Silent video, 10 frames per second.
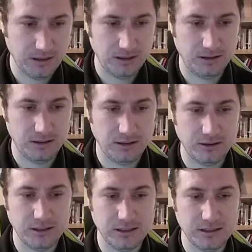There
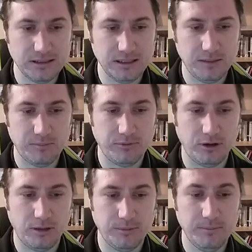is a
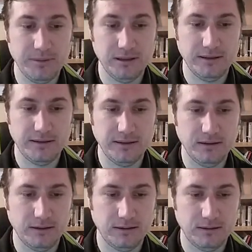probability,
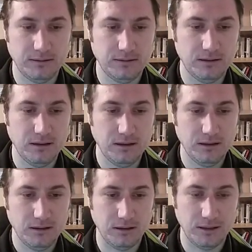
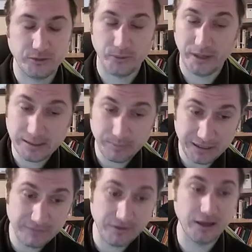all right, that's why it's a
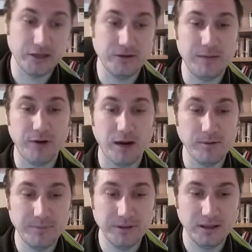p-value, a
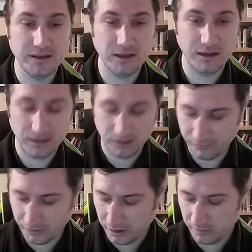probability of
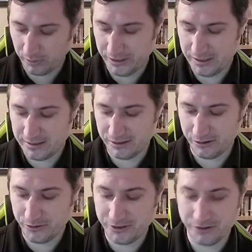
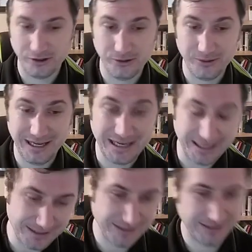0.008